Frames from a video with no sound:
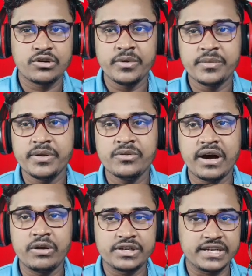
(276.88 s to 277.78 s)
comment below.
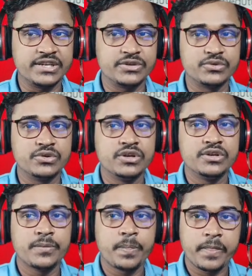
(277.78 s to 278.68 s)
I'll try to
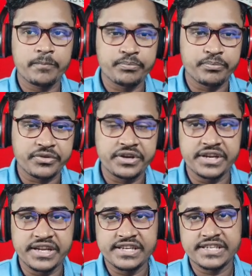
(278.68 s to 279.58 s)

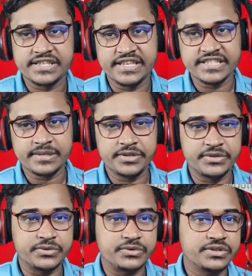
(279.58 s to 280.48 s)
create next
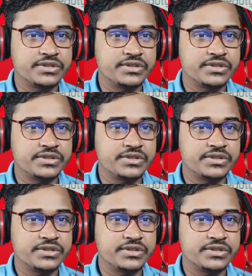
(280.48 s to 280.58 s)
video.